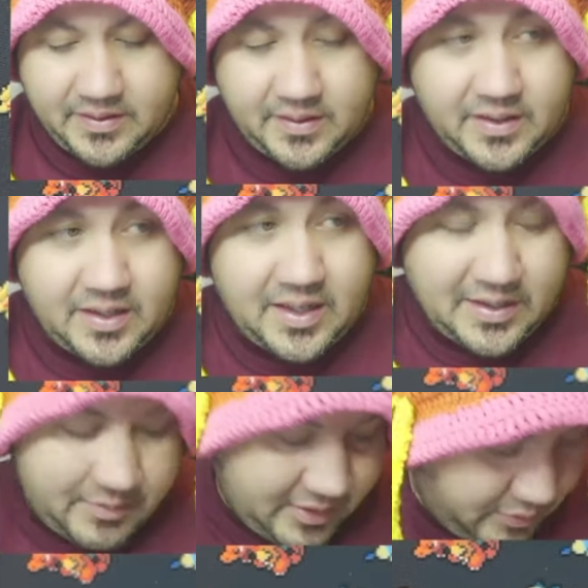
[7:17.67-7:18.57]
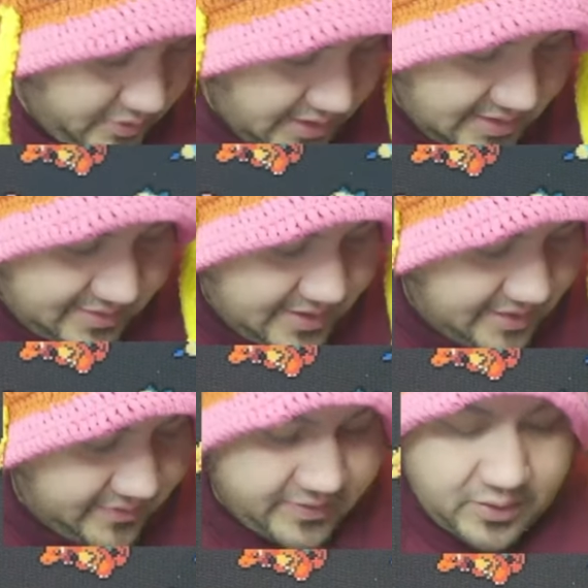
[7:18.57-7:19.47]
Alright, let me know what you guys think of
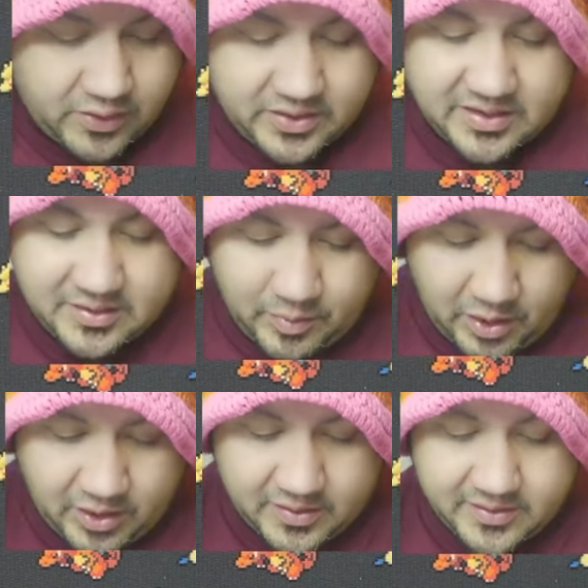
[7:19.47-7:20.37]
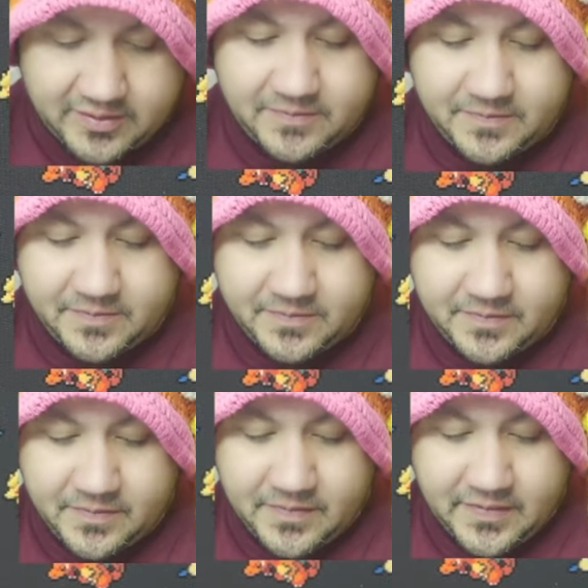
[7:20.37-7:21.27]
Surging Sparks.
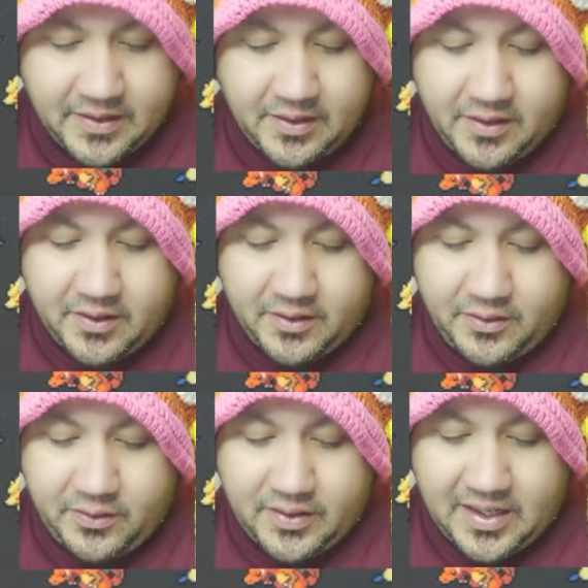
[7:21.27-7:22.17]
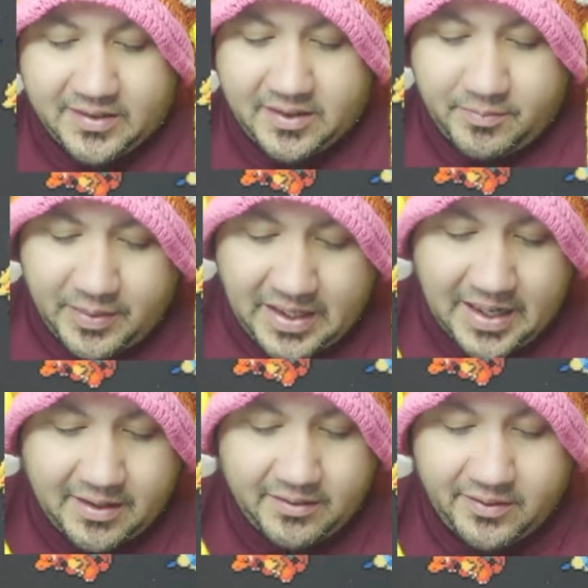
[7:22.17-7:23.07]
Are you guys gonna buy
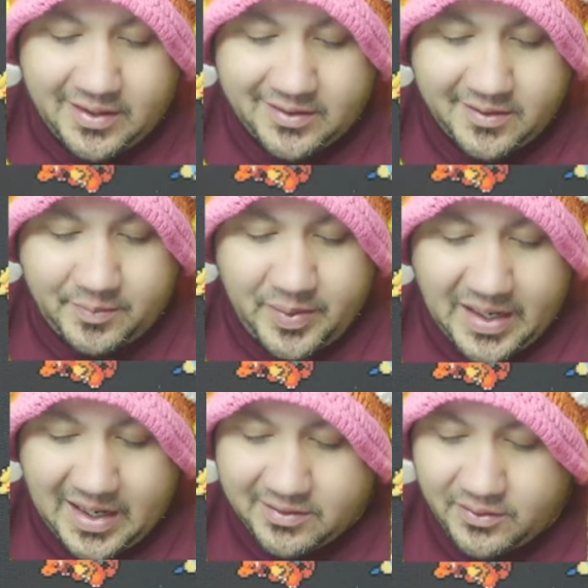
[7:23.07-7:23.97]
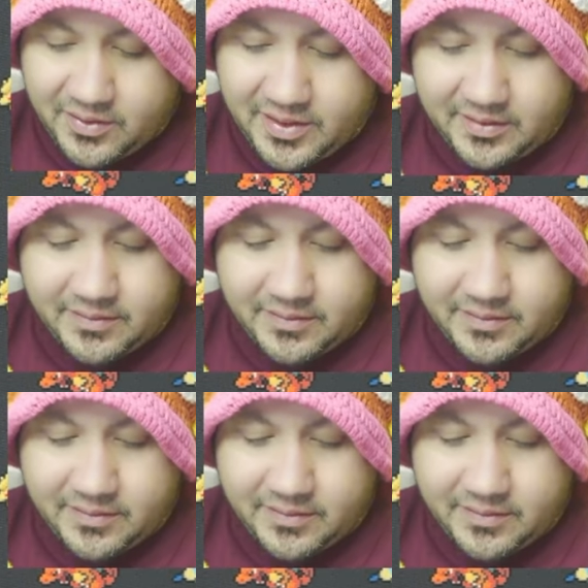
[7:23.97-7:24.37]
it? Are you guys gonna pass on it?